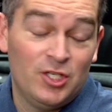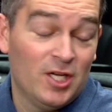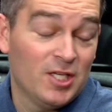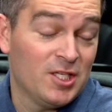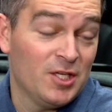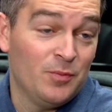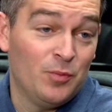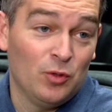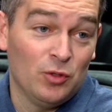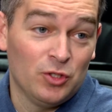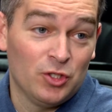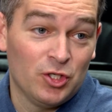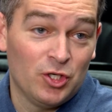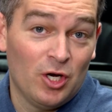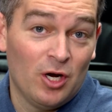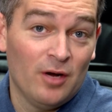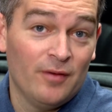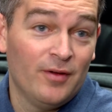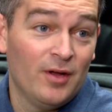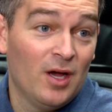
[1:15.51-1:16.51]
Jesse
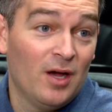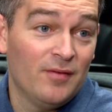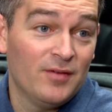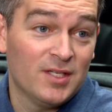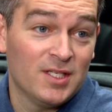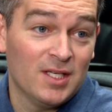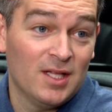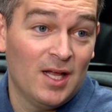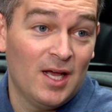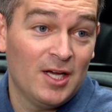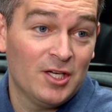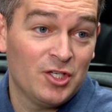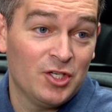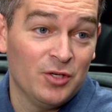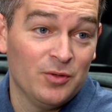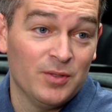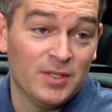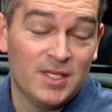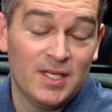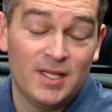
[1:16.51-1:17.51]
Puljujarvi, obviously, last
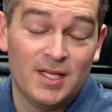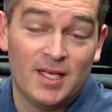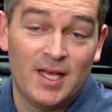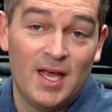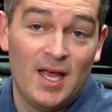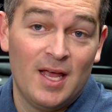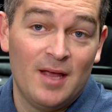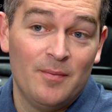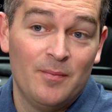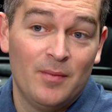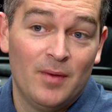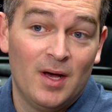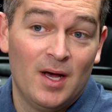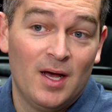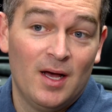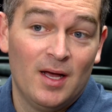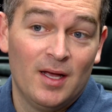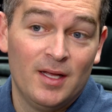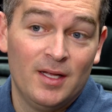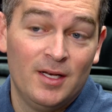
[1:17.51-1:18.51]
year was in the game.
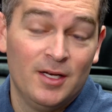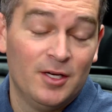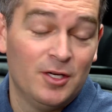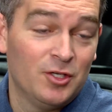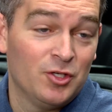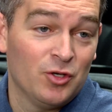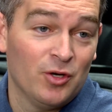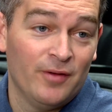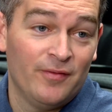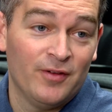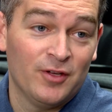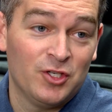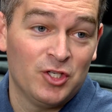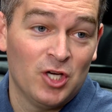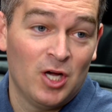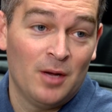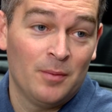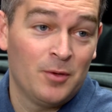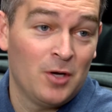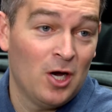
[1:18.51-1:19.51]
Uh, he did a terrific
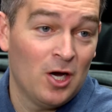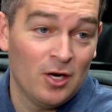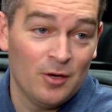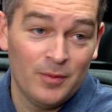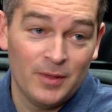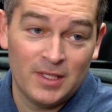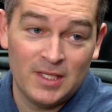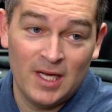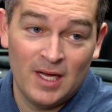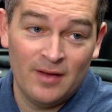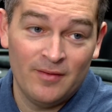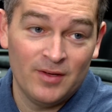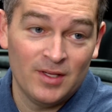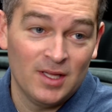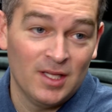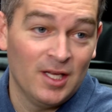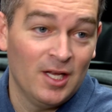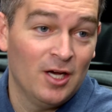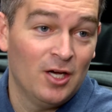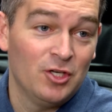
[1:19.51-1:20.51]
job. Connor
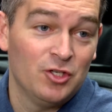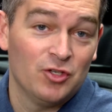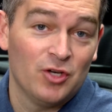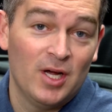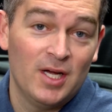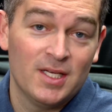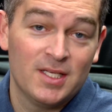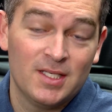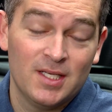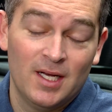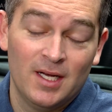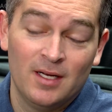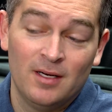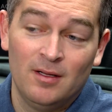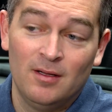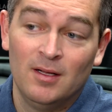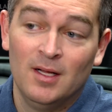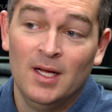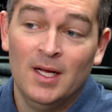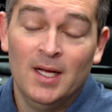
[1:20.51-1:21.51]
McDavid, Leon Dre, Ice
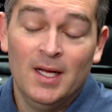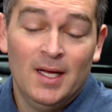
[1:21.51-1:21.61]
Seidel.